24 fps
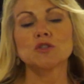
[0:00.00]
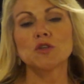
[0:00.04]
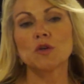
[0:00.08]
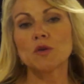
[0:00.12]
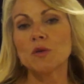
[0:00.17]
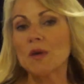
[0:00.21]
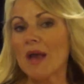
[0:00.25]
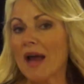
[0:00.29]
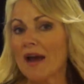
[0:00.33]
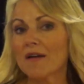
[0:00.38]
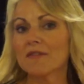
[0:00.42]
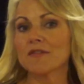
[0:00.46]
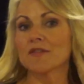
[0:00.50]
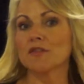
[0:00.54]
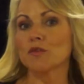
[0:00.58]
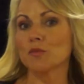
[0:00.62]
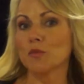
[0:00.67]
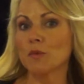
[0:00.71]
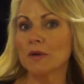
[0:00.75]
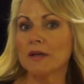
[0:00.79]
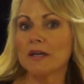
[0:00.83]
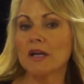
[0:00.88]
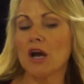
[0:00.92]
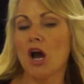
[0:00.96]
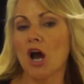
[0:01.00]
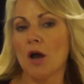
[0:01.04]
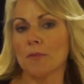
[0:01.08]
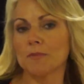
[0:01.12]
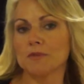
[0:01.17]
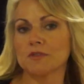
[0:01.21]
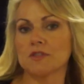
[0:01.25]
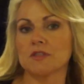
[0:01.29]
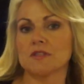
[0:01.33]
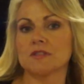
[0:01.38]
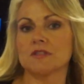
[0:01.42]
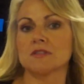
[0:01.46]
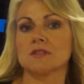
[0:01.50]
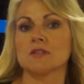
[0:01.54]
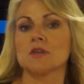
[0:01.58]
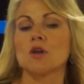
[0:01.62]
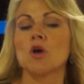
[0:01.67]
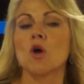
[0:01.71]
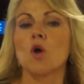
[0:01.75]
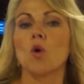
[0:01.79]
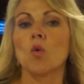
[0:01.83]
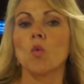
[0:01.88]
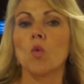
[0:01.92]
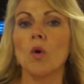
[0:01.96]
So you have 3 options.
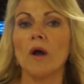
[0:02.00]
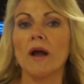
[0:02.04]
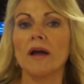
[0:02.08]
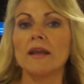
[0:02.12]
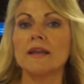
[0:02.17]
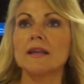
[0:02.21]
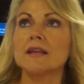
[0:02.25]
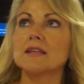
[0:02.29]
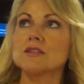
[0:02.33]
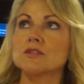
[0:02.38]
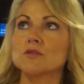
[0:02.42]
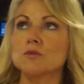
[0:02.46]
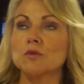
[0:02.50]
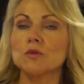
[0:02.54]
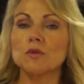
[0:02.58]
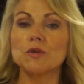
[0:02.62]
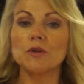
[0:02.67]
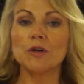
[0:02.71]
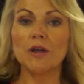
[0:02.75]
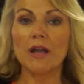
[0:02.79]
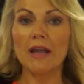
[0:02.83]
One is through your